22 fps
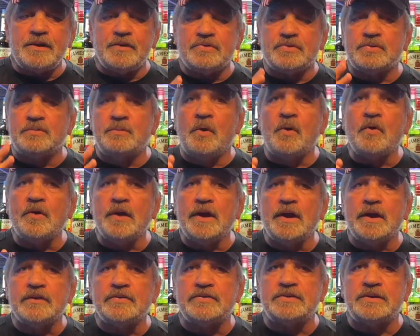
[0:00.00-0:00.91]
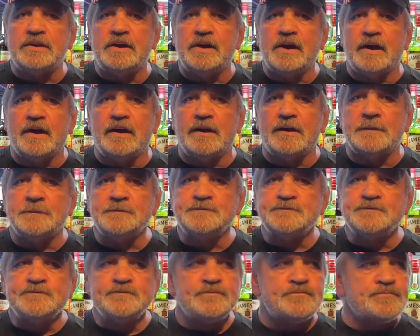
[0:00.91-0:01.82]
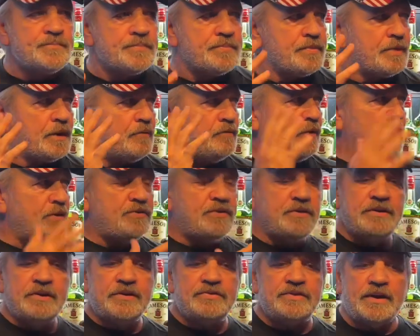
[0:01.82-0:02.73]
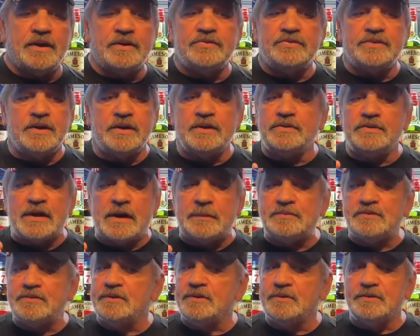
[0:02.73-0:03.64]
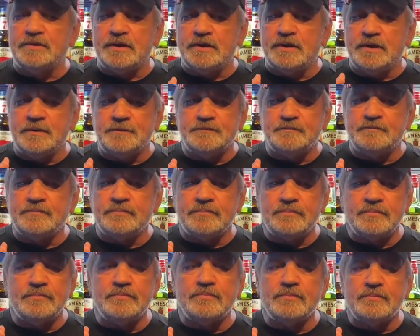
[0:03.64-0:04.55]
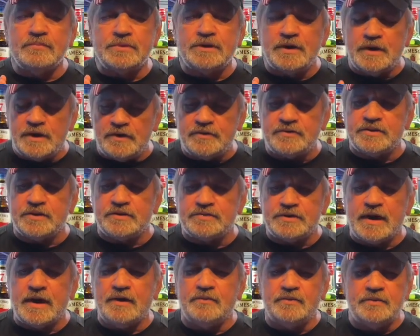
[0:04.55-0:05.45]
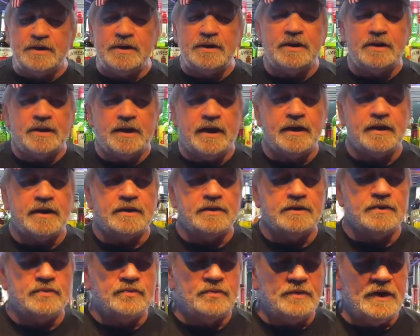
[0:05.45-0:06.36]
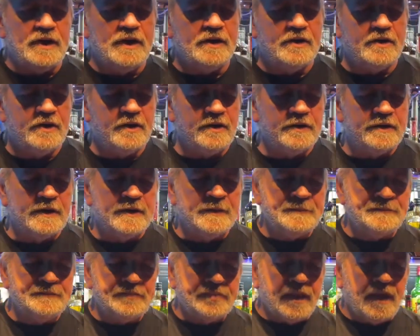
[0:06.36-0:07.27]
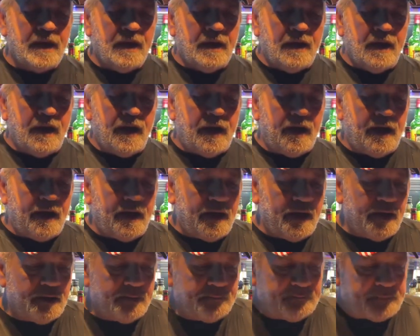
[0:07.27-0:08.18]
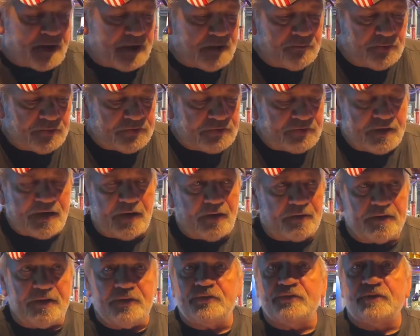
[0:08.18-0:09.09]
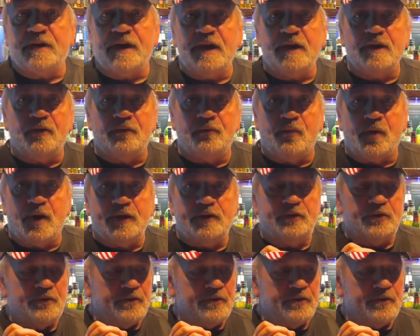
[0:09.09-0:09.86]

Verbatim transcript: smoking a cigar, watching the sunset is absolutely delicious. I really like it. It's really good. Uh, I would say on a scale of 1